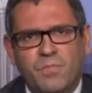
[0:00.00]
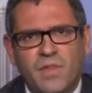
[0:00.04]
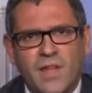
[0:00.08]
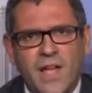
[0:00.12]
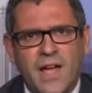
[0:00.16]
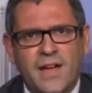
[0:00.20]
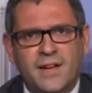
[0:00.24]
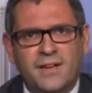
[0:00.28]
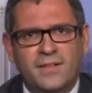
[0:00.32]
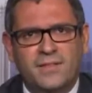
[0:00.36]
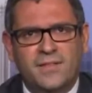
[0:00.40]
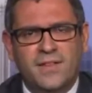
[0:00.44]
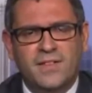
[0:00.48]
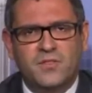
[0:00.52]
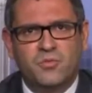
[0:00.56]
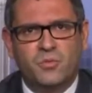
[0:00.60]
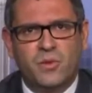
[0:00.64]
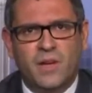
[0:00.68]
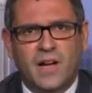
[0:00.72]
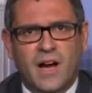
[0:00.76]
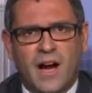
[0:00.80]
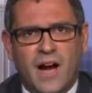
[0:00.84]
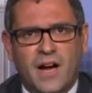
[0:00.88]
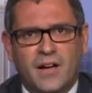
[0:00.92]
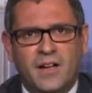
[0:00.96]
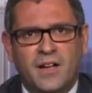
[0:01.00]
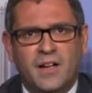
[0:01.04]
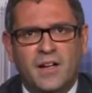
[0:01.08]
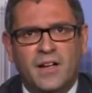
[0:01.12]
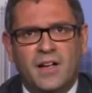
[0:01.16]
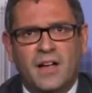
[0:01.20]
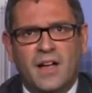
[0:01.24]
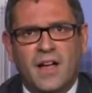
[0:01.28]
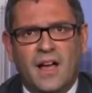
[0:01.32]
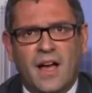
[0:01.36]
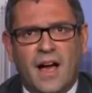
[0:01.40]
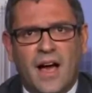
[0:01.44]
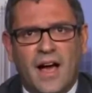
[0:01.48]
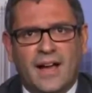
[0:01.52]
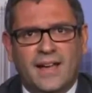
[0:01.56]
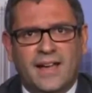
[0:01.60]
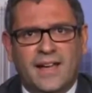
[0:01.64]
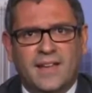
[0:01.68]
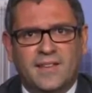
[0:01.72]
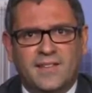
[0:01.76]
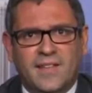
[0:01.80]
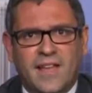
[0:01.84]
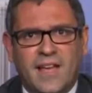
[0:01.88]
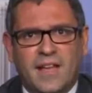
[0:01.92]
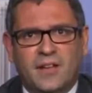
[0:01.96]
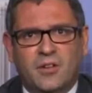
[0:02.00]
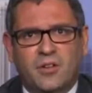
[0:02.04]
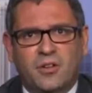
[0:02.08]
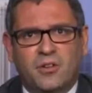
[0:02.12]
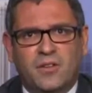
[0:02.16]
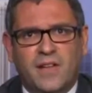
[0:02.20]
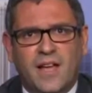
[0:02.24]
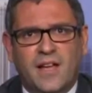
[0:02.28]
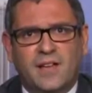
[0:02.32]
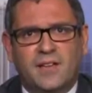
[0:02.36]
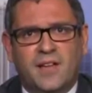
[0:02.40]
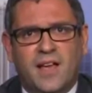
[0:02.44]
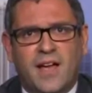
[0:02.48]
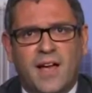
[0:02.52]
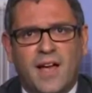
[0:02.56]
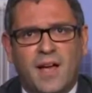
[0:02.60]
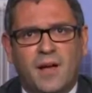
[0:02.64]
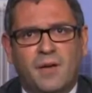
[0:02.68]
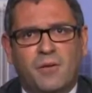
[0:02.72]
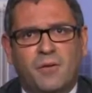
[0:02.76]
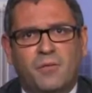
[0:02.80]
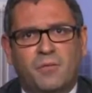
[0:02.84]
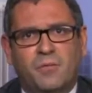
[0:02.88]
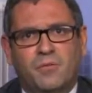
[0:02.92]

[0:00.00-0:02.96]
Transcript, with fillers: and in this regard. I can tell you that uh,